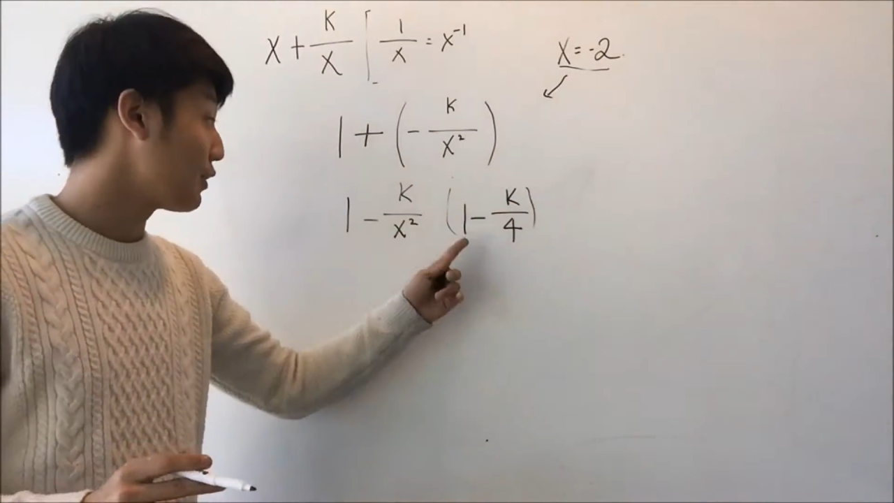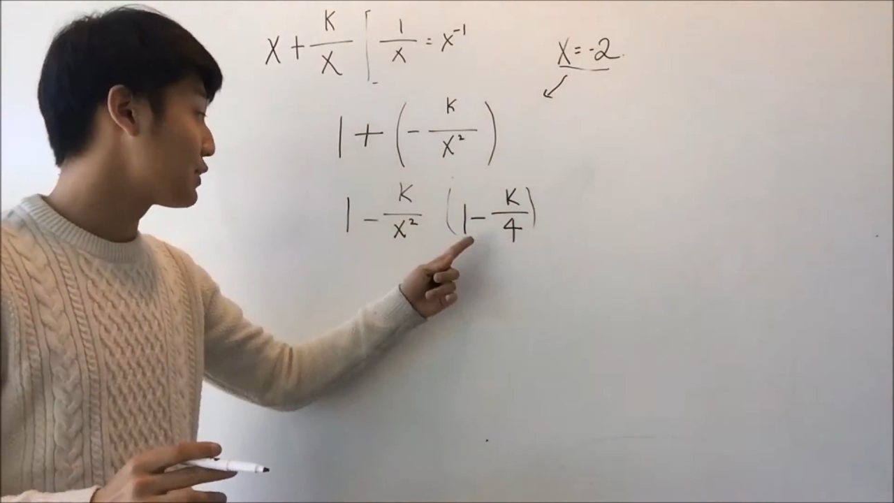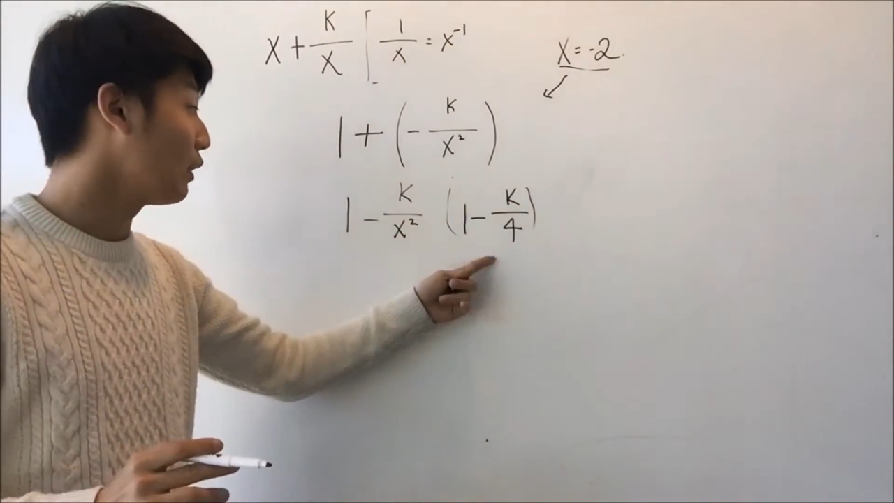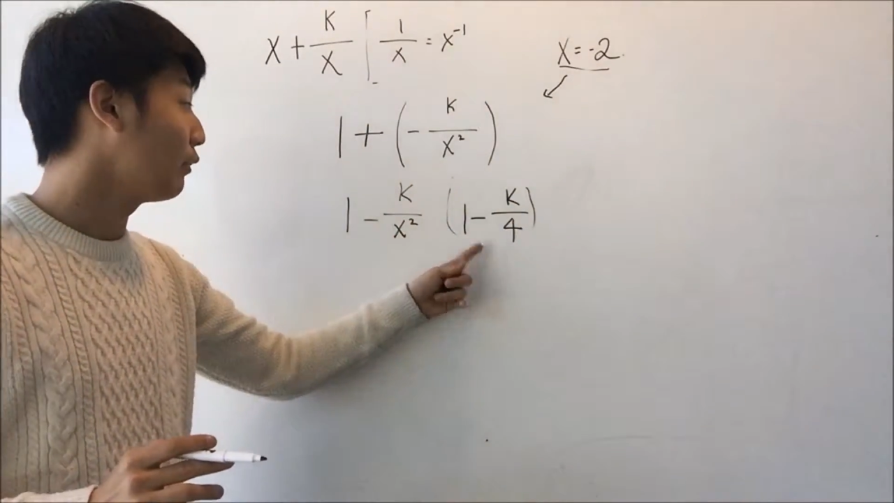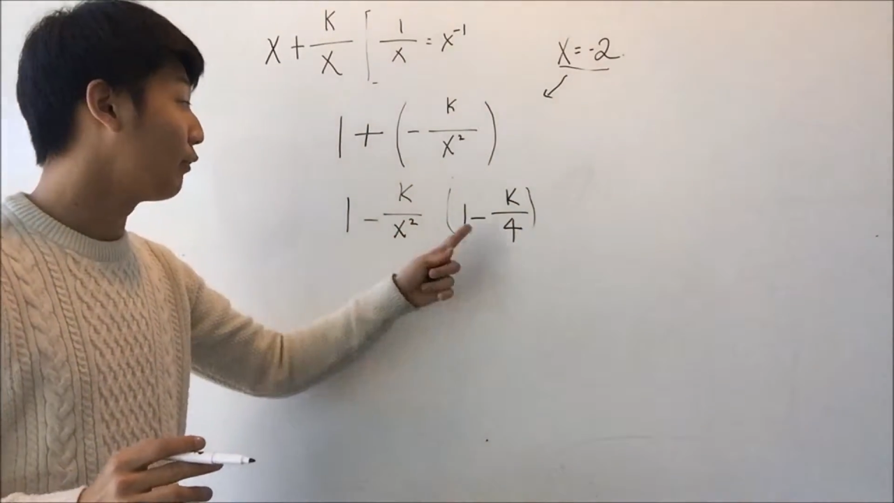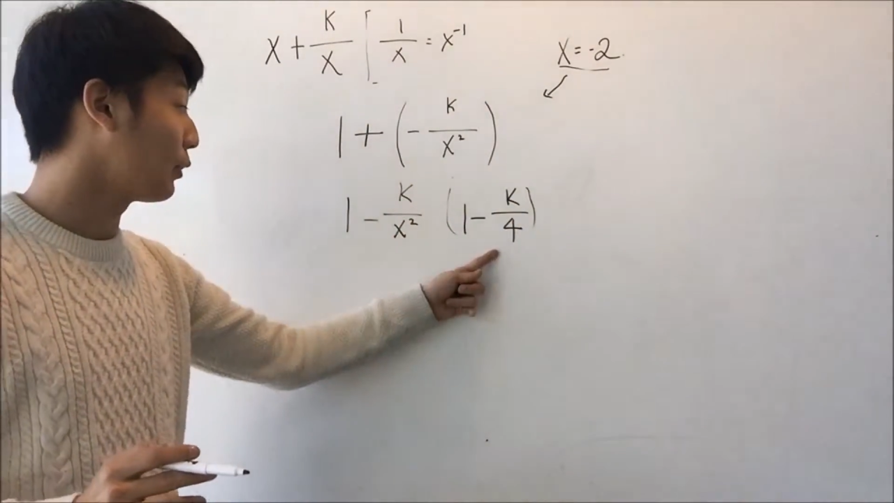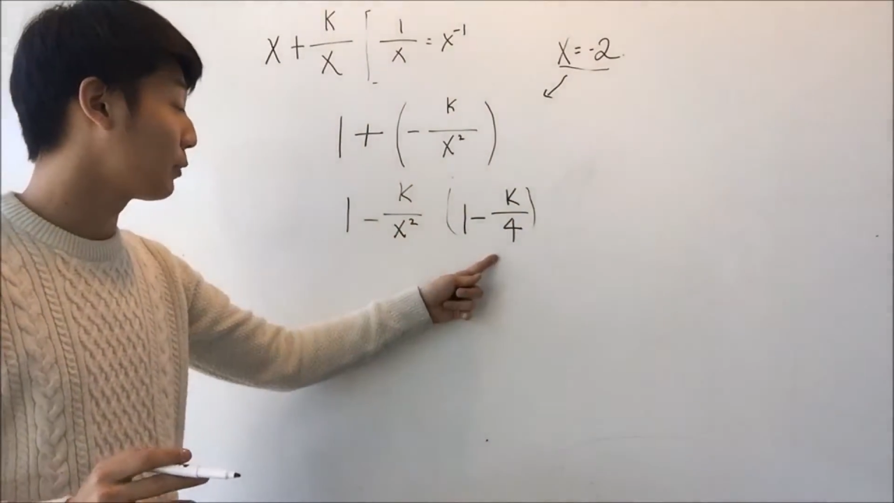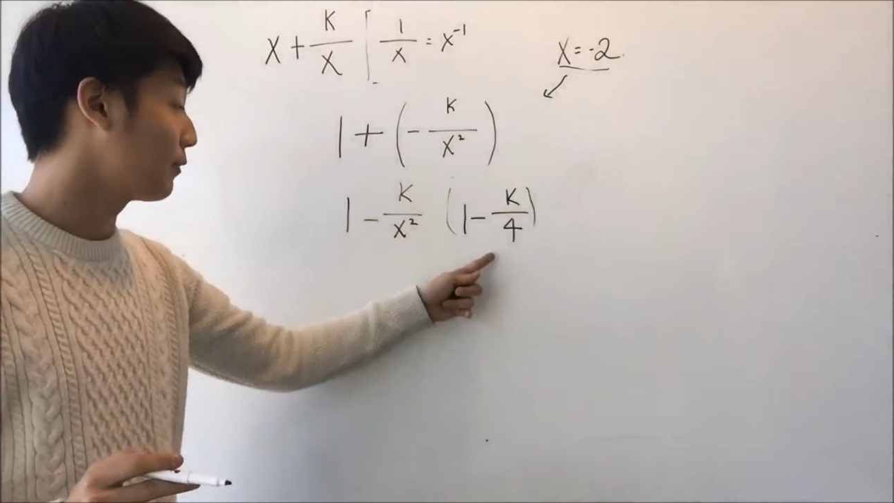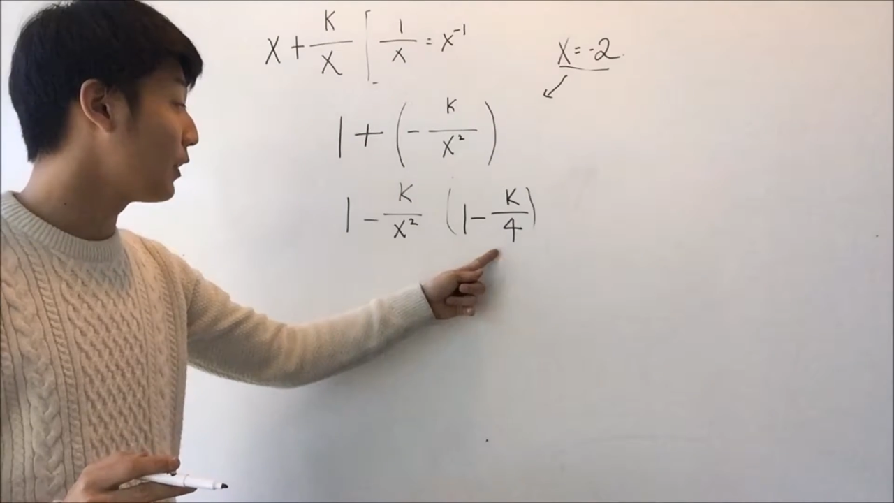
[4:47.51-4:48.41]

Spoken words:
solve for